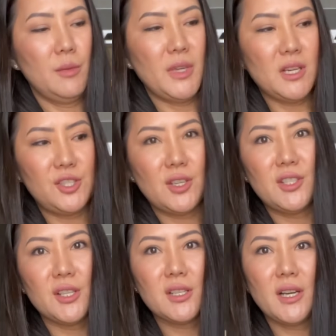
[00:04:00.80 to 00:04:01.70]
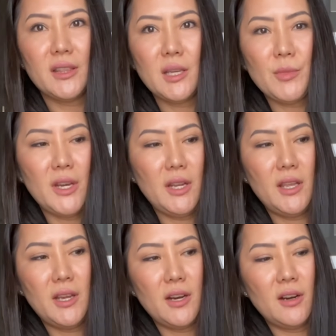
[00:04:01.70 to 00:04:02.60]
because you can just cut them right
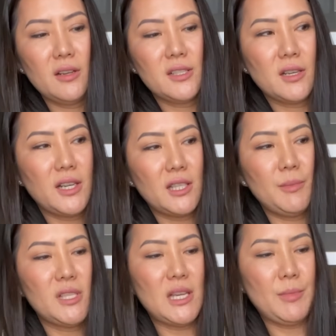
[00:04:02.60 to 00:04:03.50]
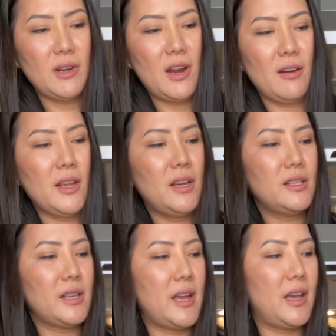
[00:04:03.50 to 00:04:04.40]
here, cut them in separate
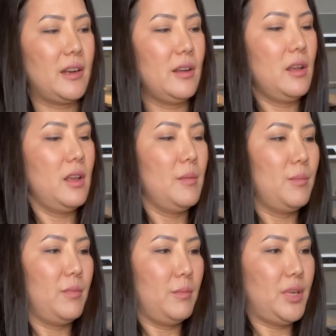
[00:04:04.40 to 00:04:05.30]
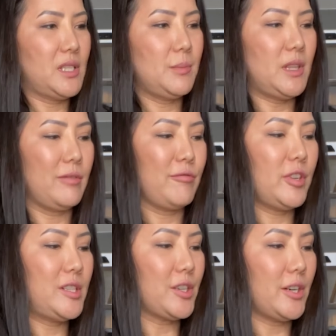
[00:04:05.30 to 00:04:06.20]
areas, and put some in the
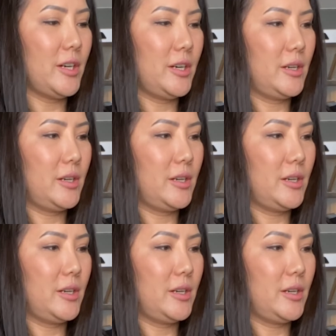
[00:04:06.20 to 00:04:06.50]
freezer.